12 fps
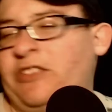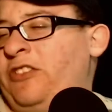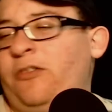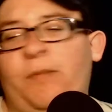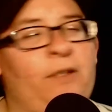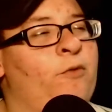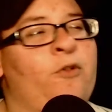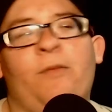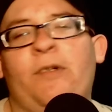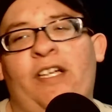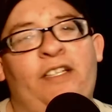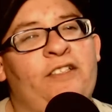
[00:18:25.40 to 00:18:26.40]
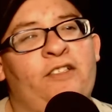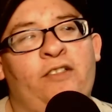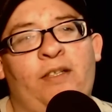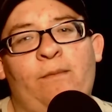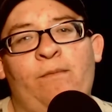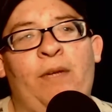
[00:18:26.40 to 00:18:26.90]
stupid rumor that you know
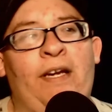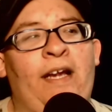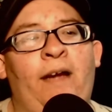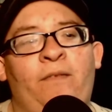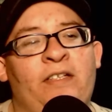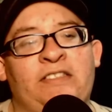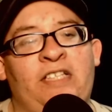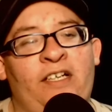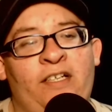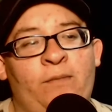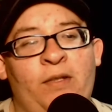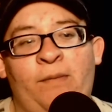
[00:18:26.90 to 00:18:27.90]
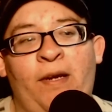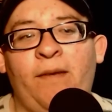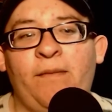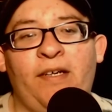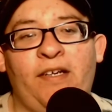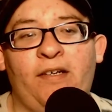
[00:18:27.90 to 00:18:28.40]
that Ben Affleck's not gonna play
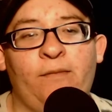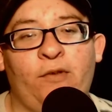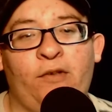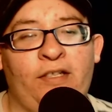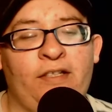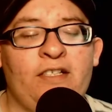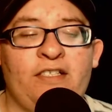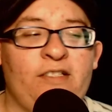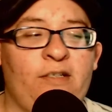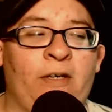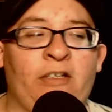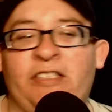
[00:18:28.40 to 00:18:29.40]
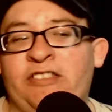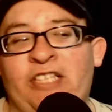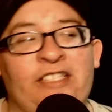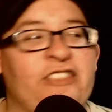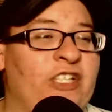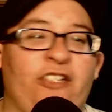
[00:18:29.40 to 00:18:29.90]
Batman anymore, and apparently
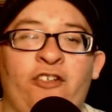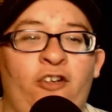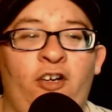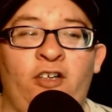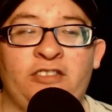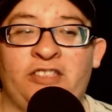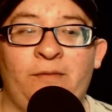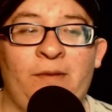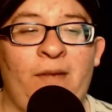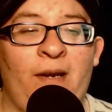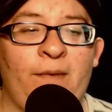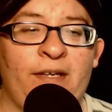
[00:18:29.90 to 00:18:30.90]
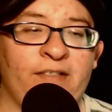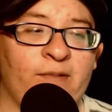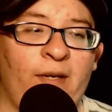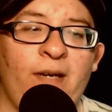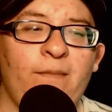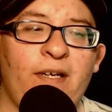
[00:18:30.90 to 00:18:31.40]
Jake Gyllenhaal is gonna be Batman in the
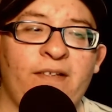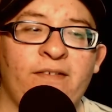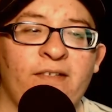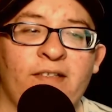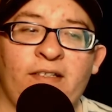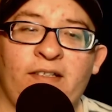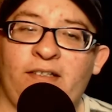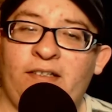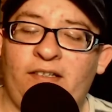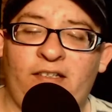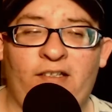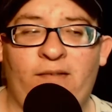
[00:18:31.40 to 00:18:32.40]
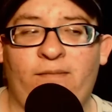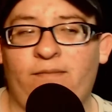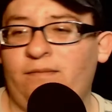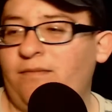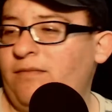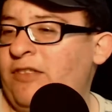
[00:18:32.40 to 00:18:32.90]
Batman. Um,
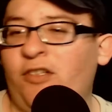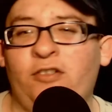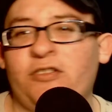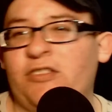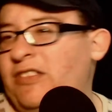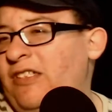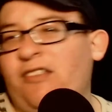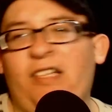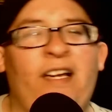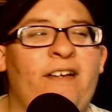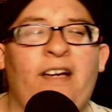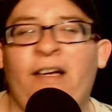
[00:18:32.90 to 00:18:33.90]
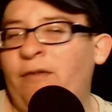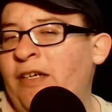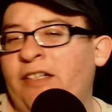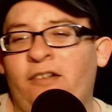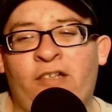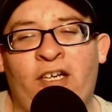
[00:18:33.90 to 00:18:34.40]
those that I
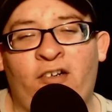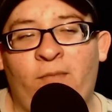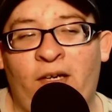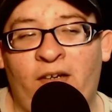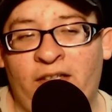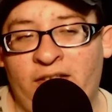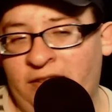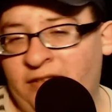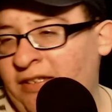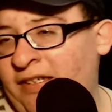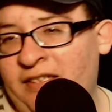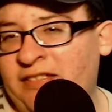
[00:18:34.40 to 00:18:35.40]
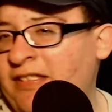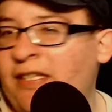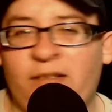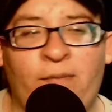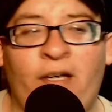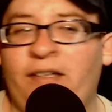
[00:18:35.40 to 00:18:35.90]
really don't care about. I, I like I say
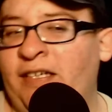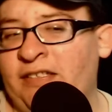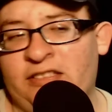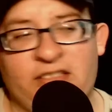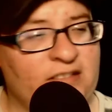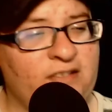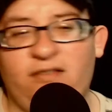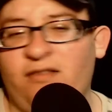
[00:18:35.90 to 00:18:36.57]
in the podcast is